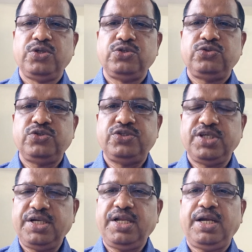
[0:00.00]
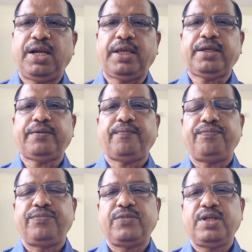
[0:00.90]
So generally,
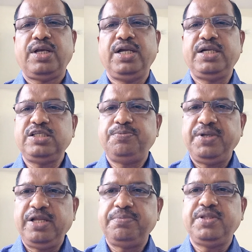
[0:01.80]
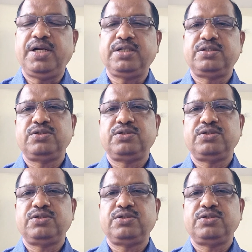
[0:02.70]
it is believed that